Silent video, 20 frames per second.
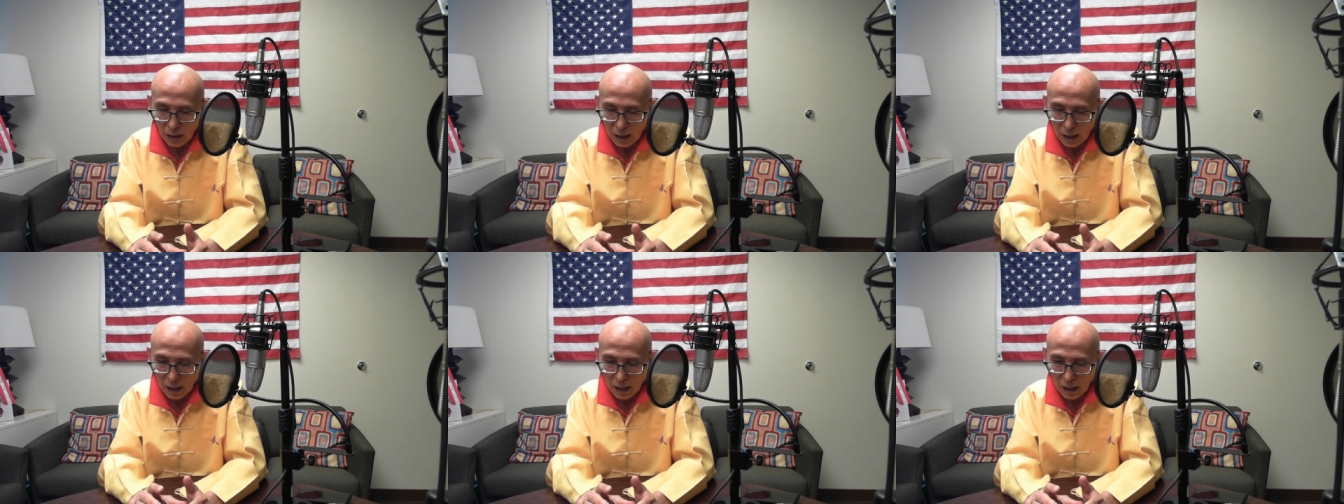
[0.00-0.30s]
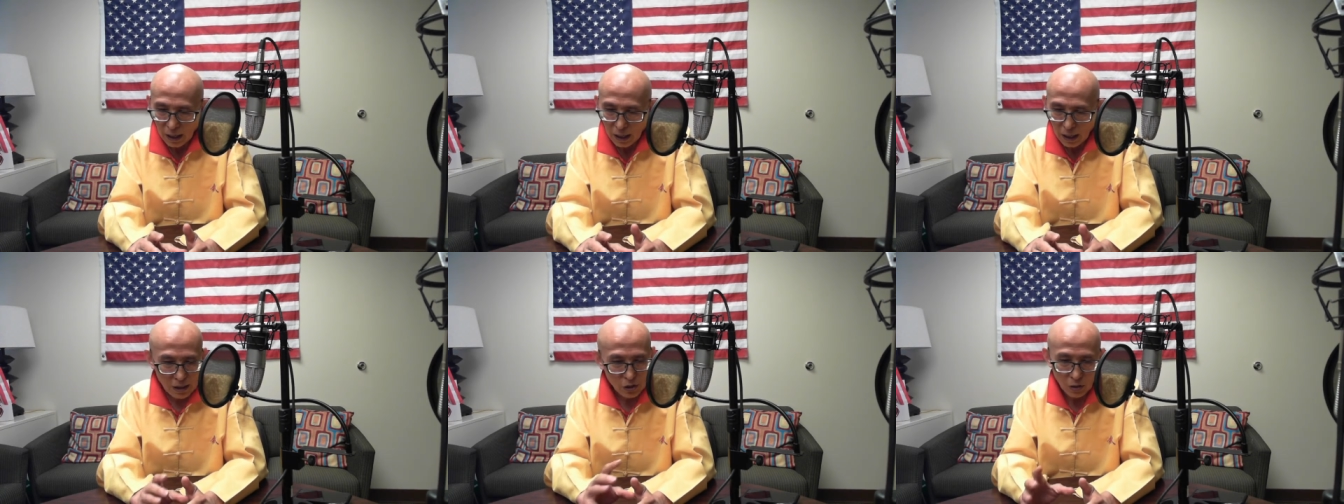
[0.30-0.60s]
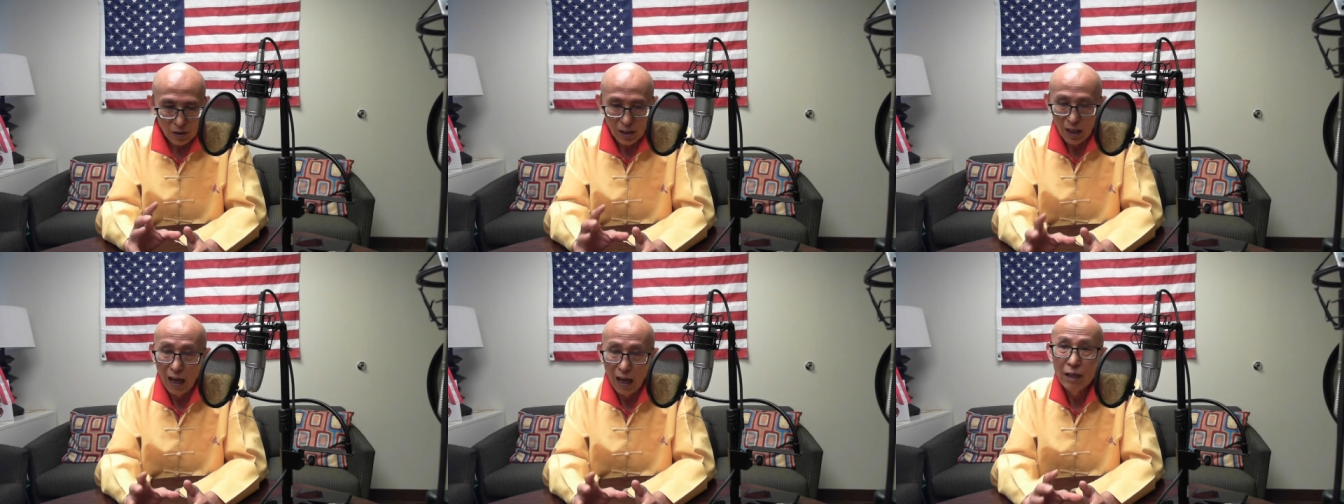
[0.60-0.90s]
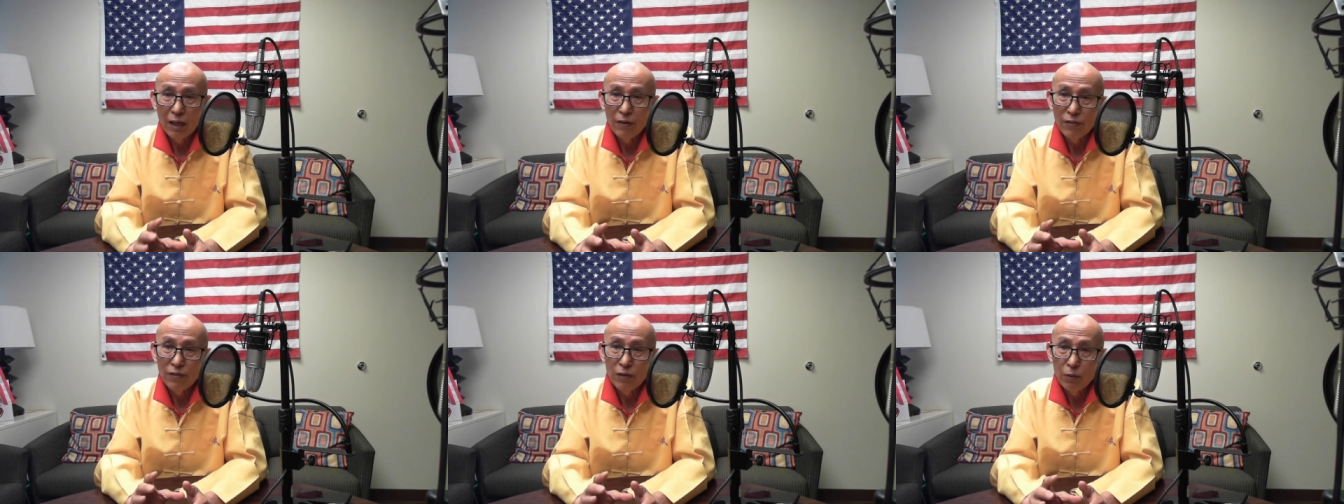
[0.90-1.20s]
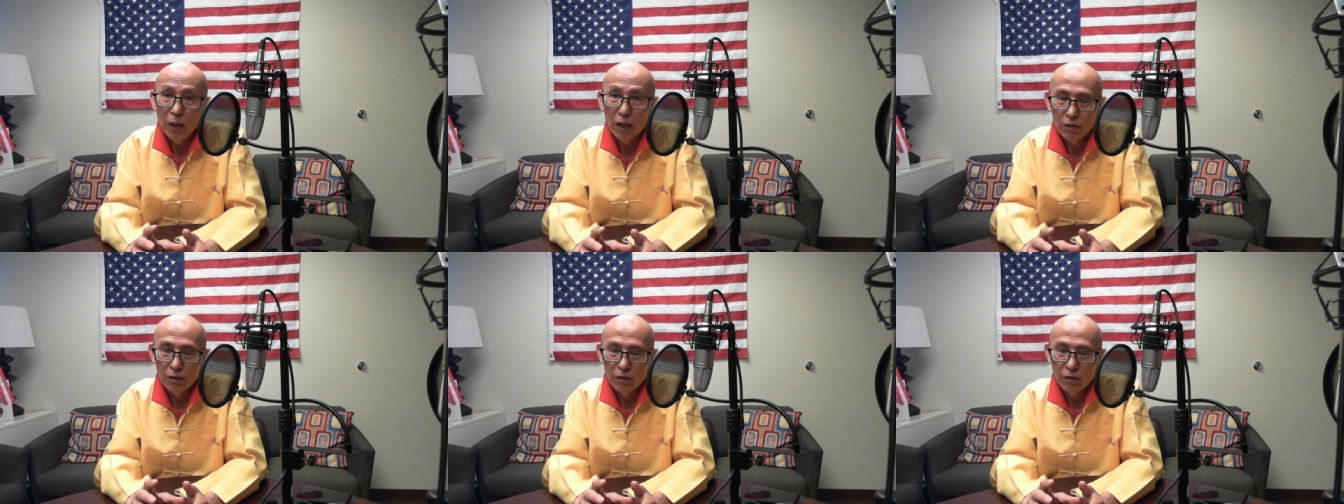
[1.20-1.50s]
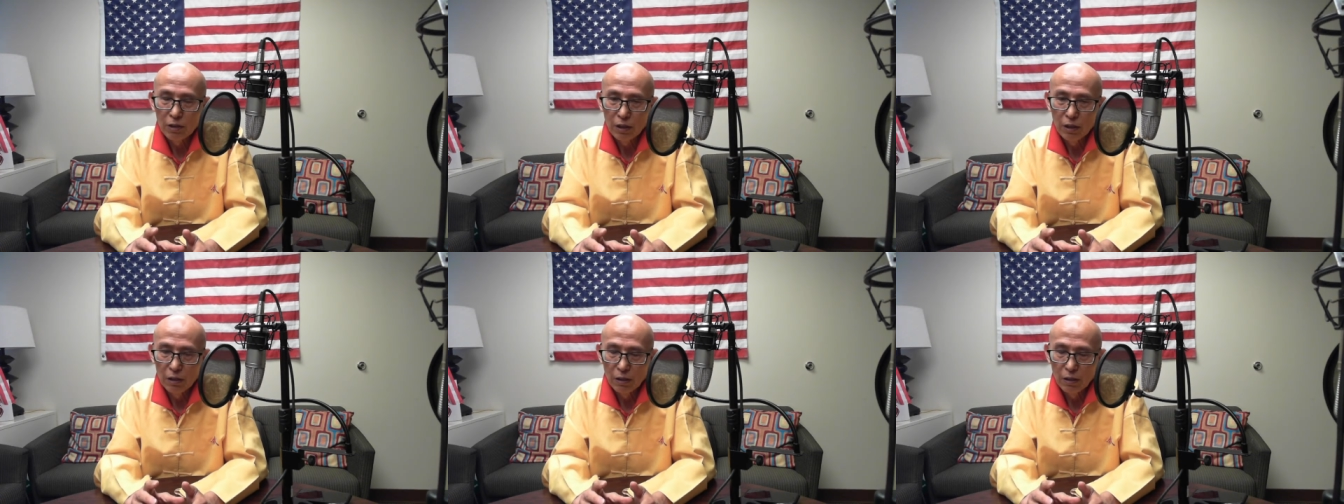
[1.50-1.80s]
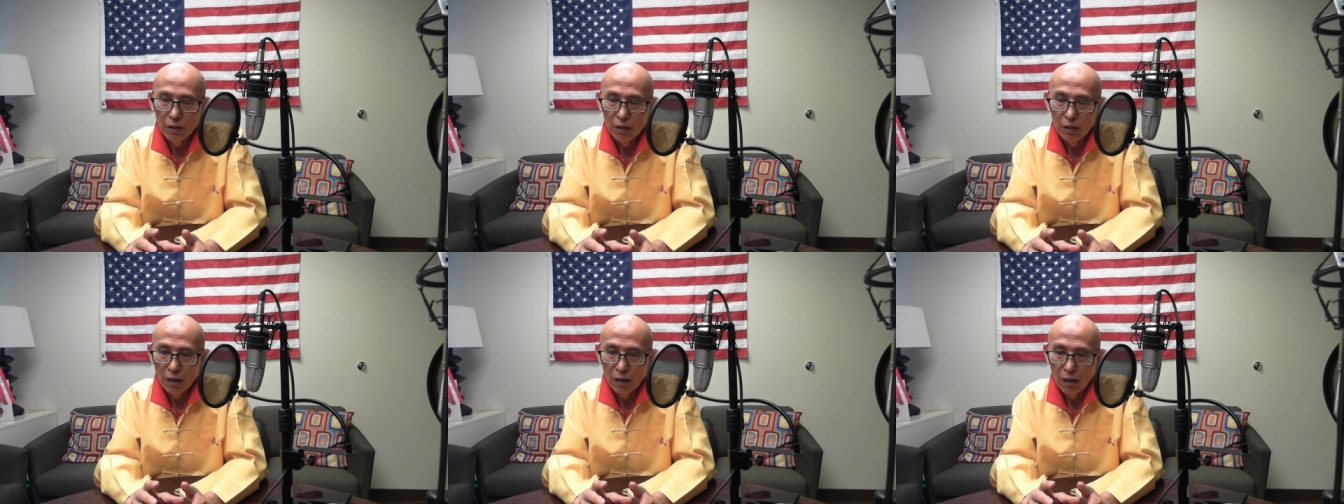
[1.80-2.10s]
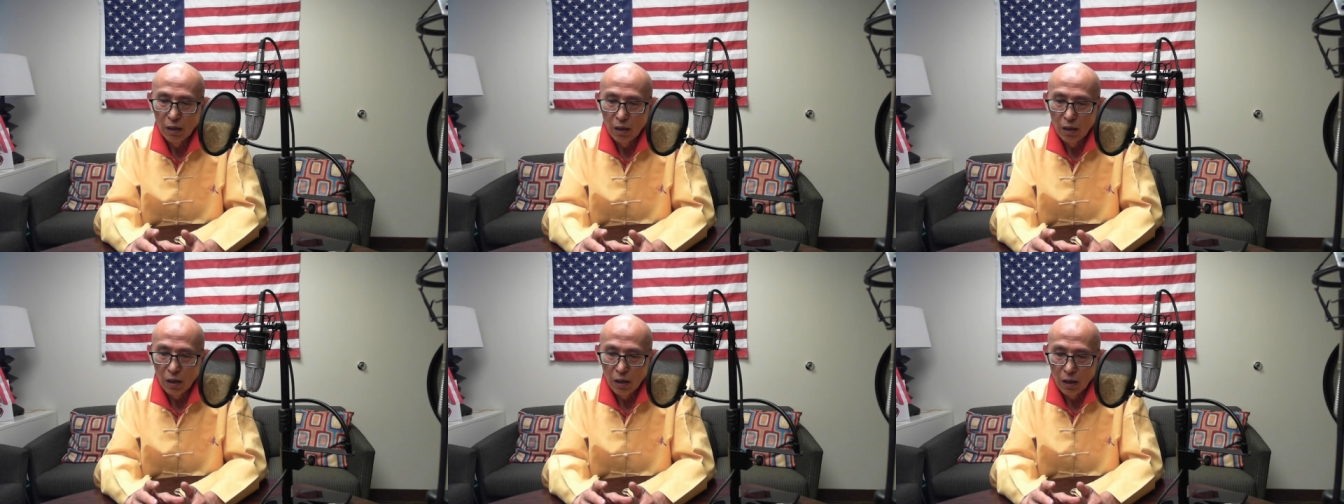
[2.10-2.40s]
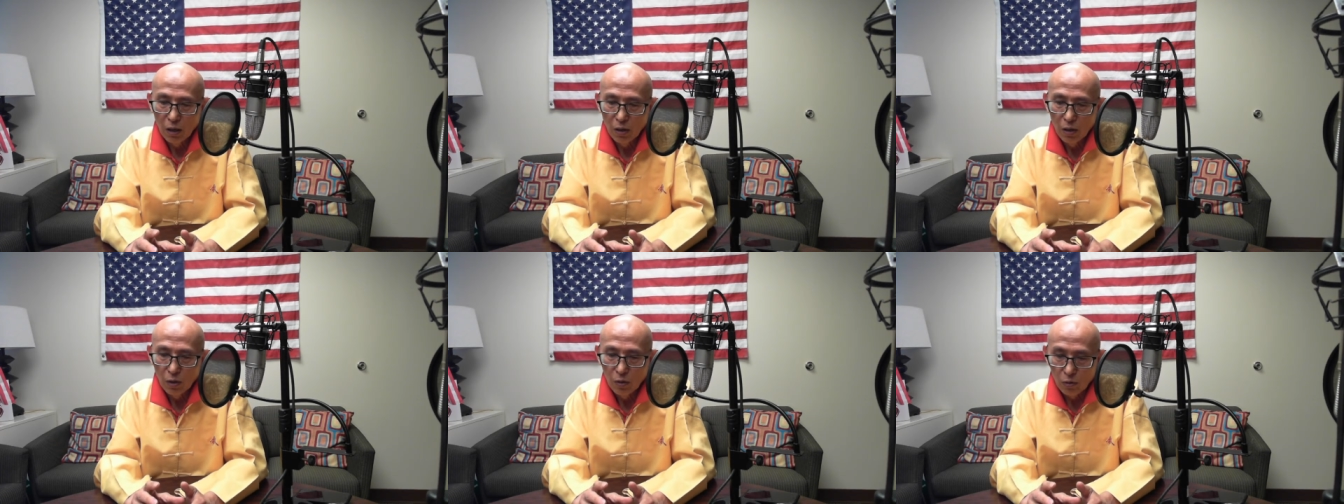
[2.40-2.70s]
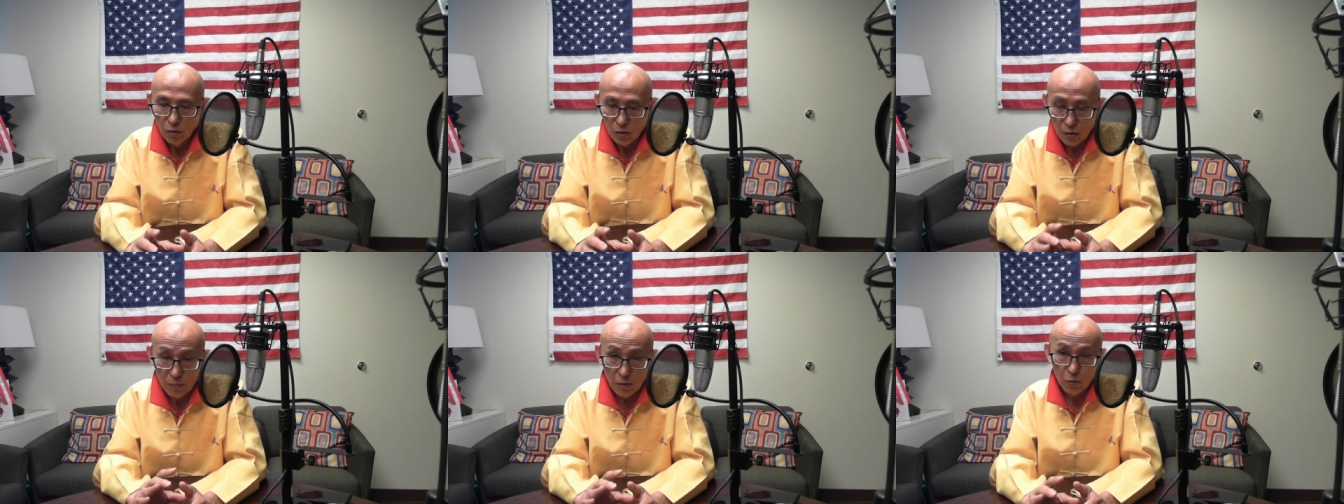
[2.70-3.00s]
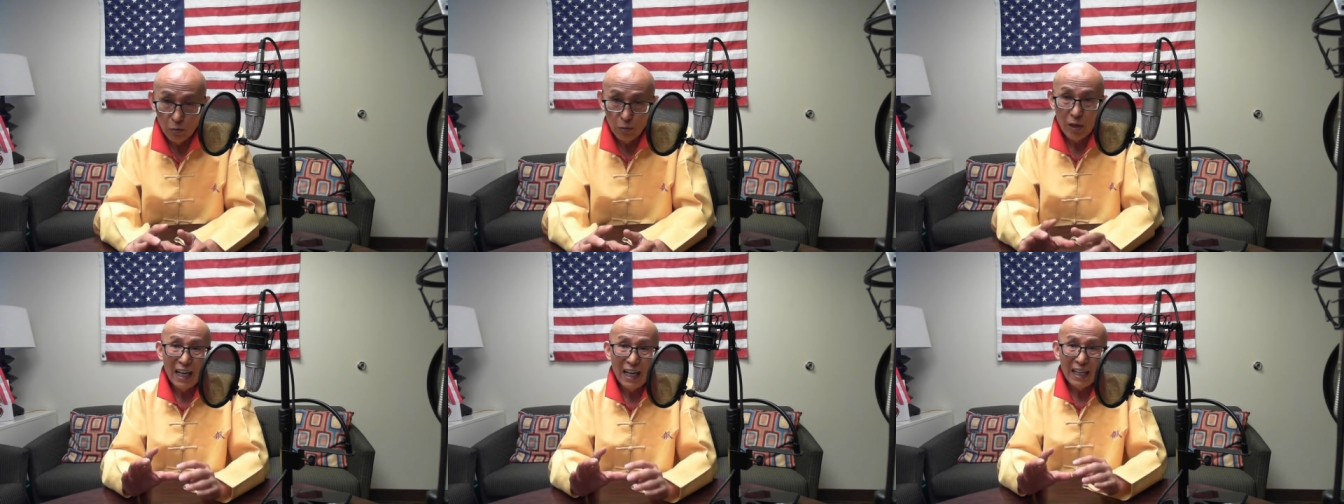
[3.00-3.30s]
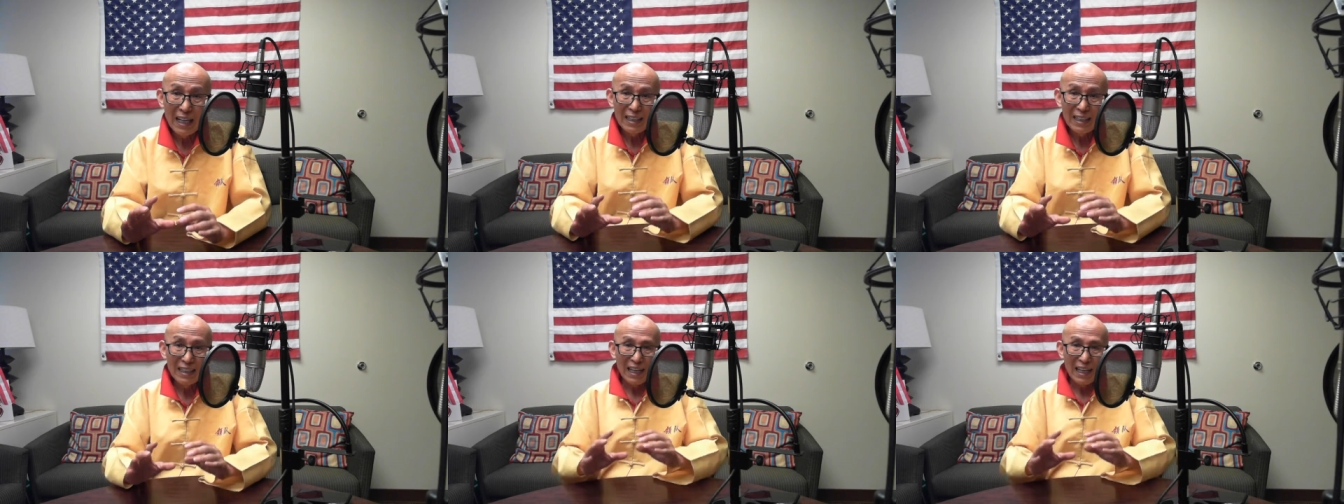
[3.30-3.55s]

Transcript: is not the end of the world. We can